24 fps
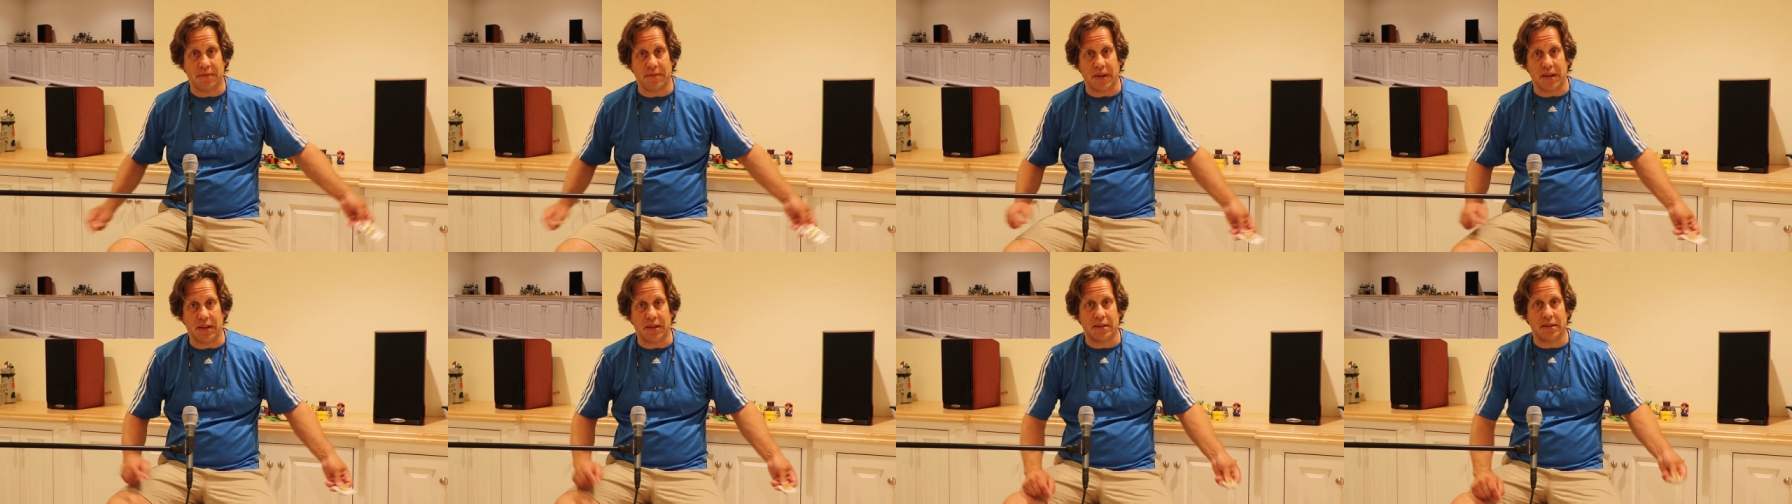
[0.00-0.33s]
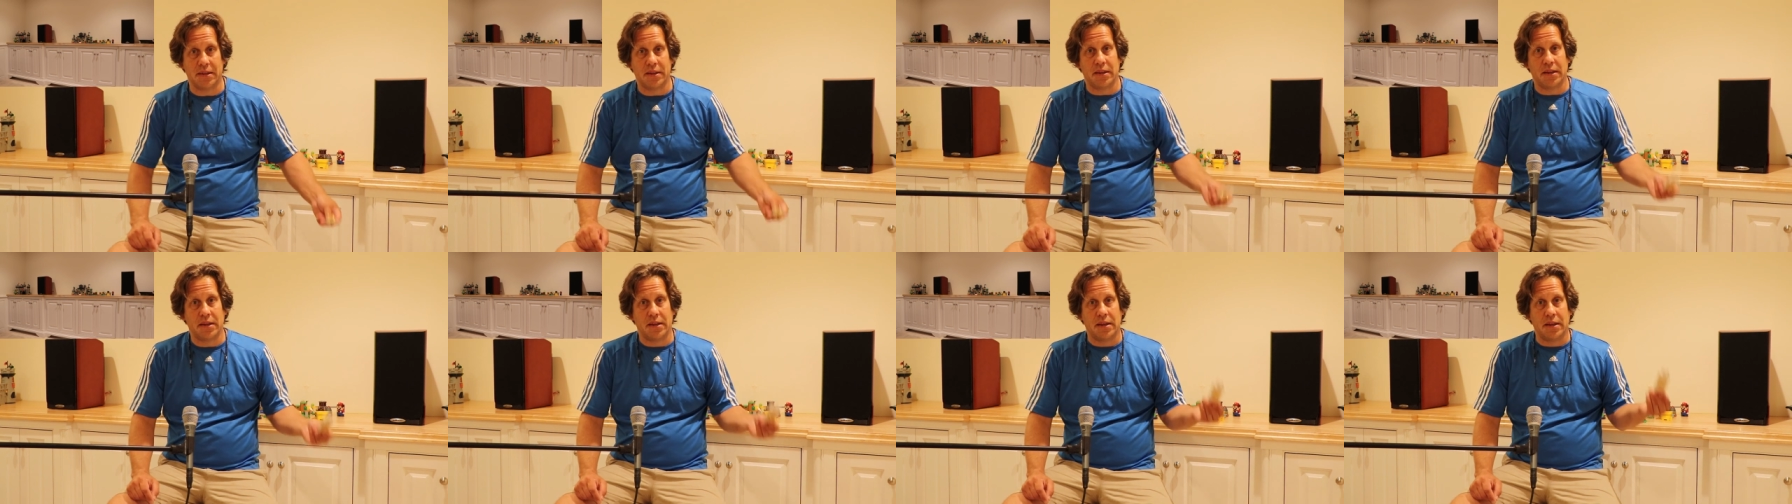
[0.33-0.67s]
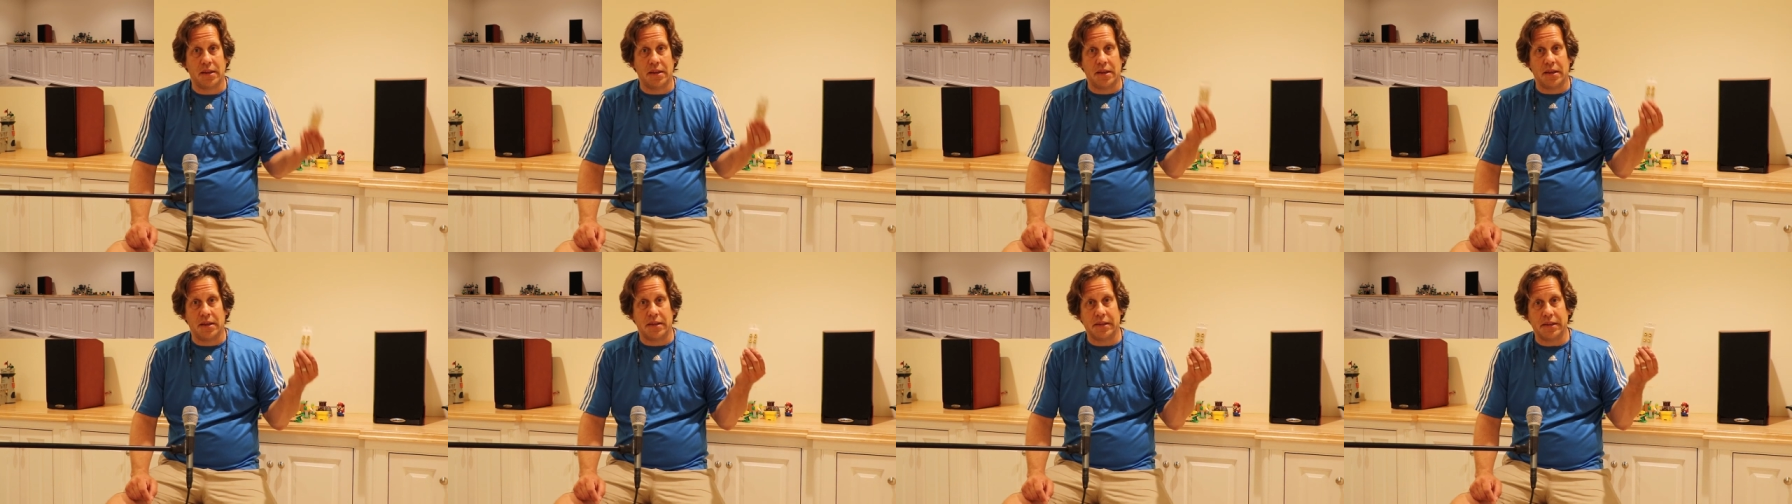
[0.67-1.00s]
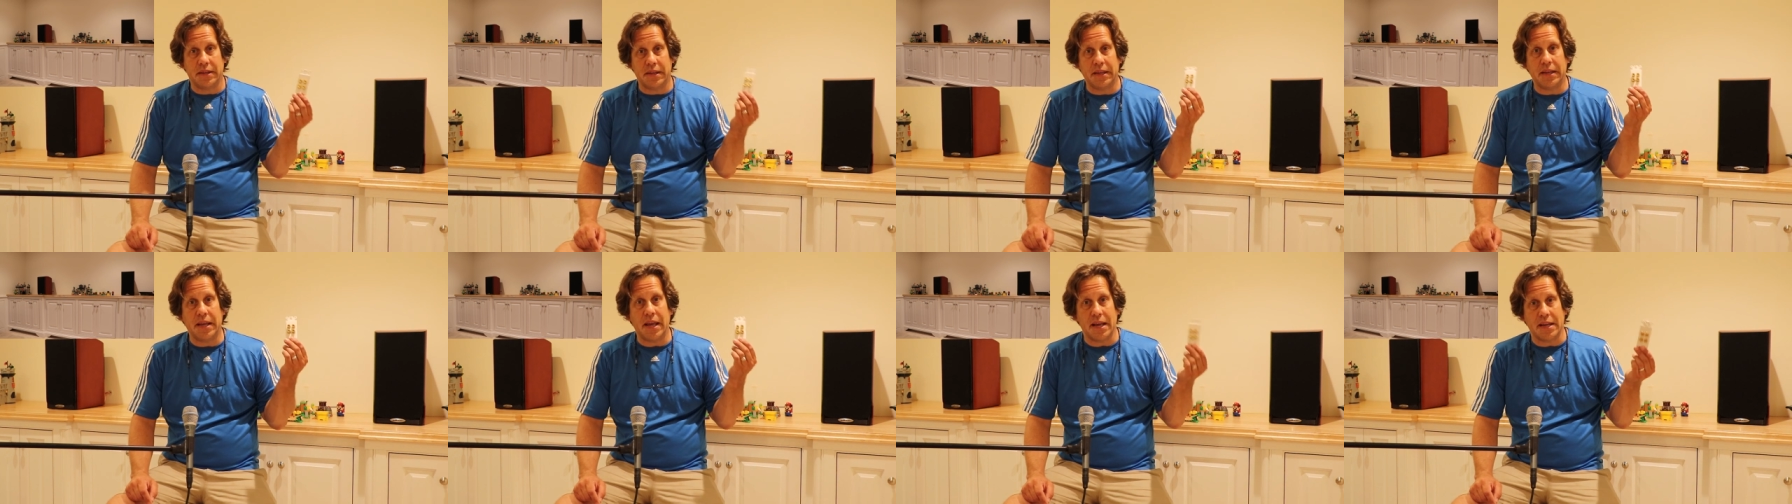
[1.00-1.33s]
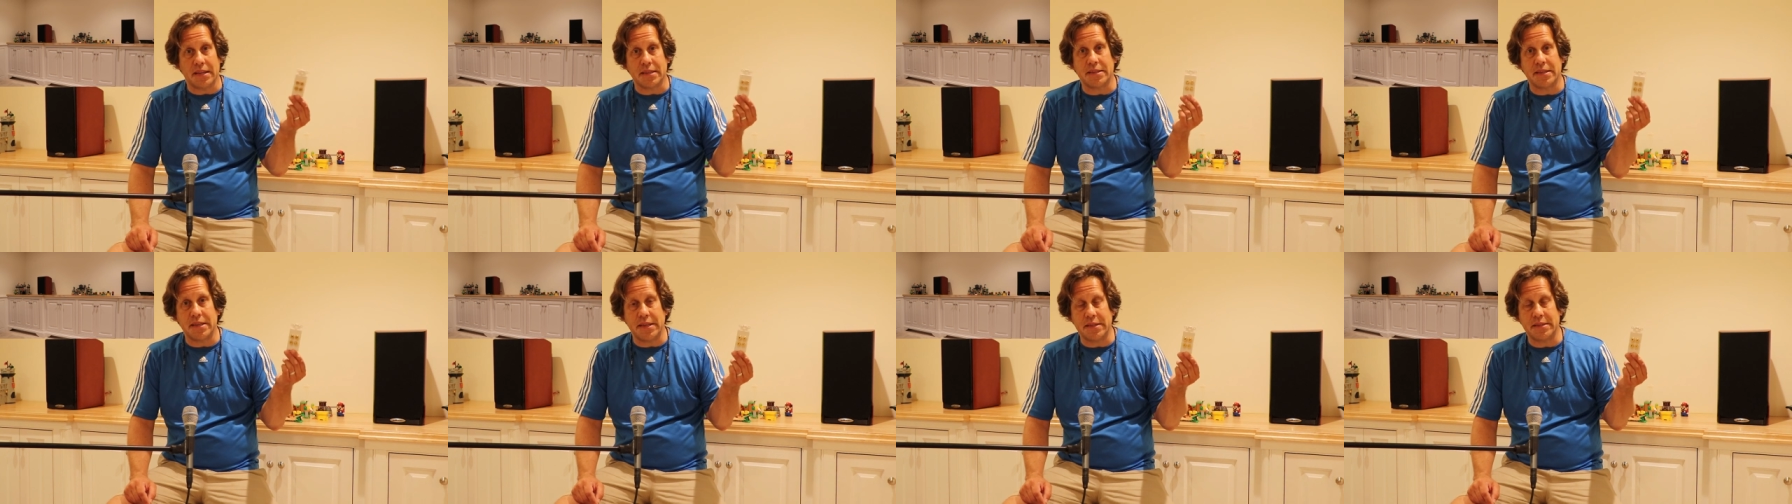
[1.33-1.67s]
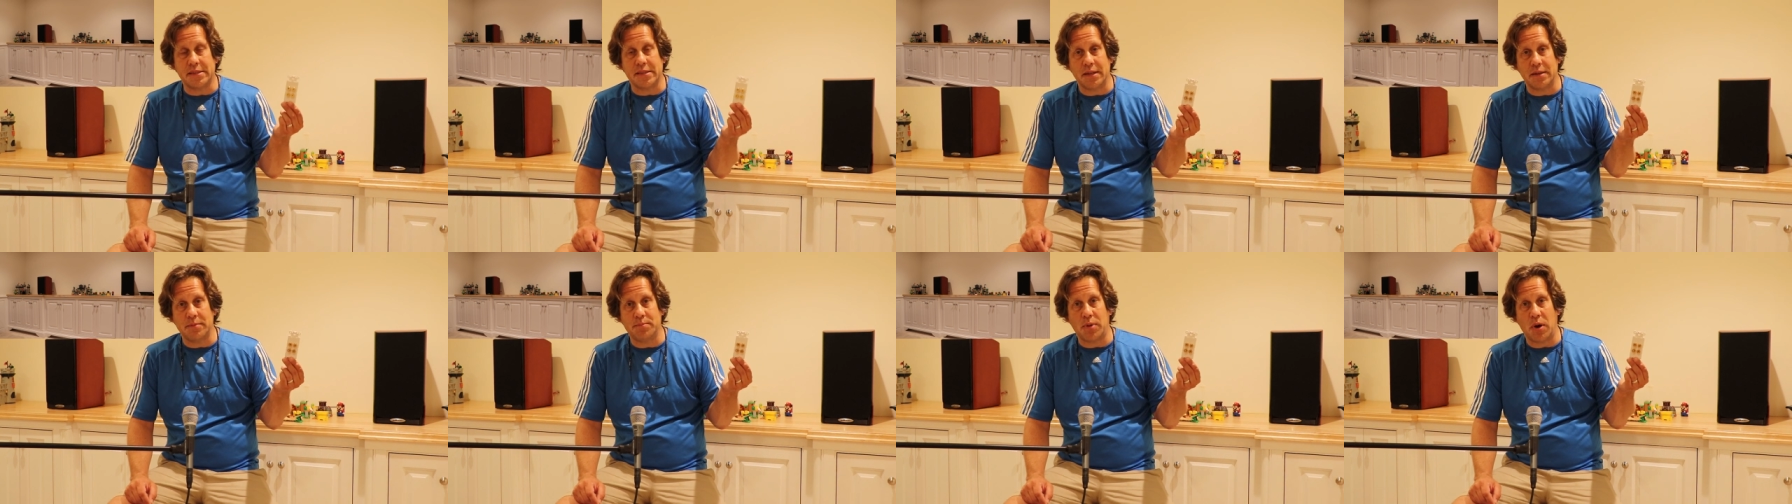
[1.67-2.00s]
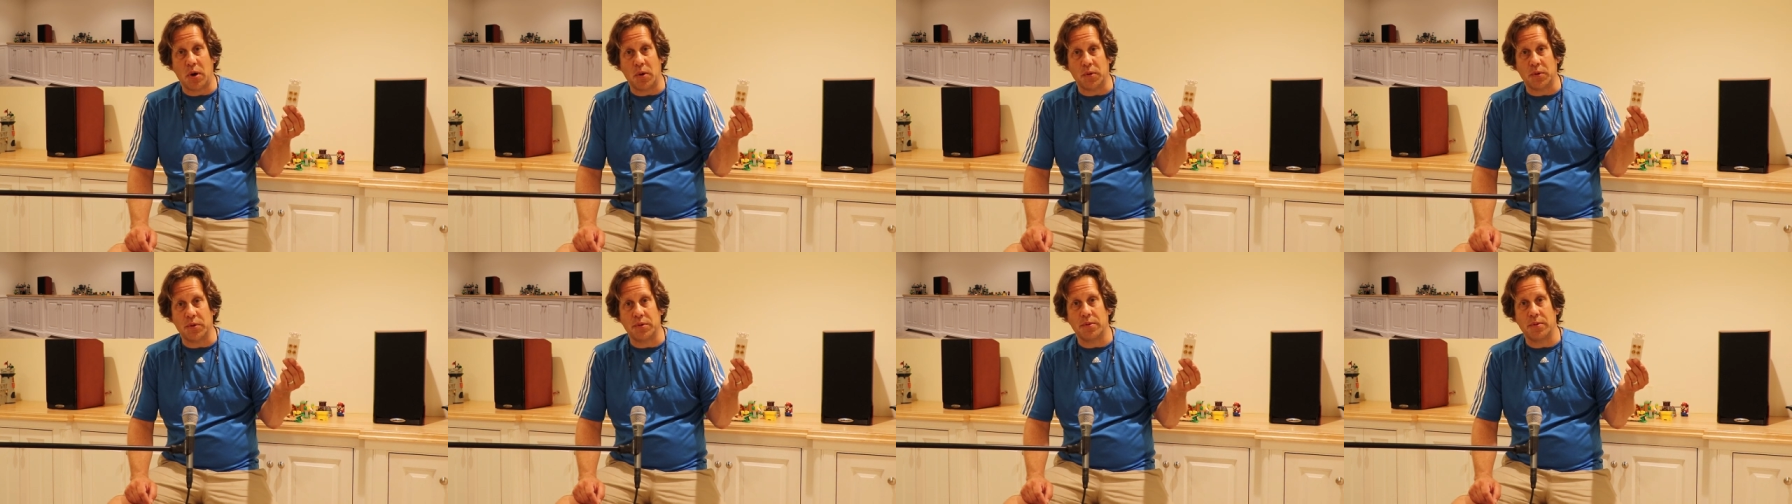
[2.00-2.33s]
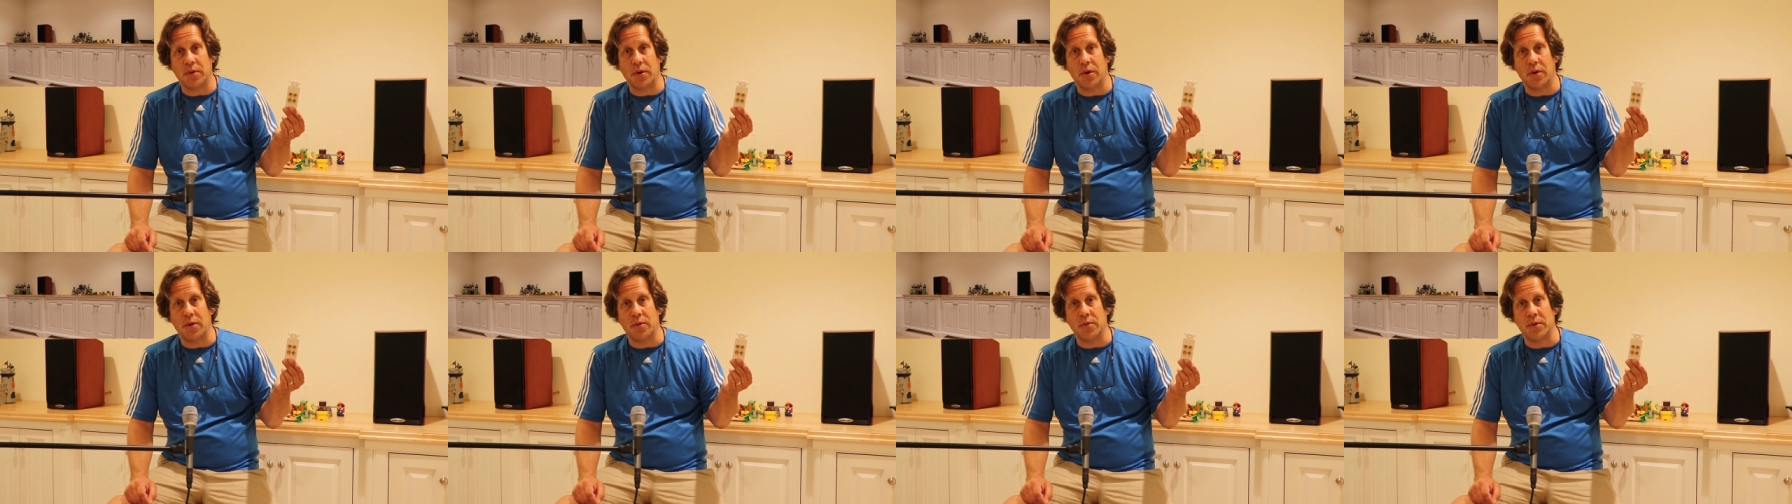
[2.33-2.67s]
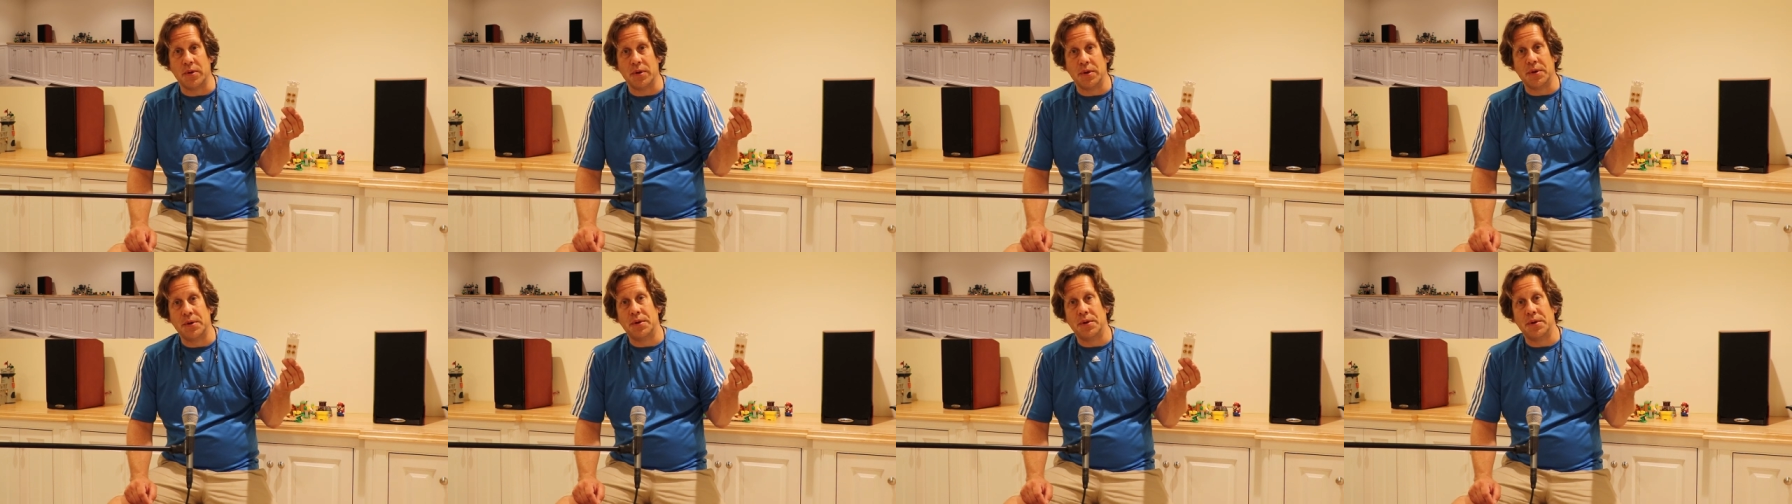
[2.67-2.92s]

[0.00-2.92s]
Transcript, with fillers: of it, yes, these did poke through,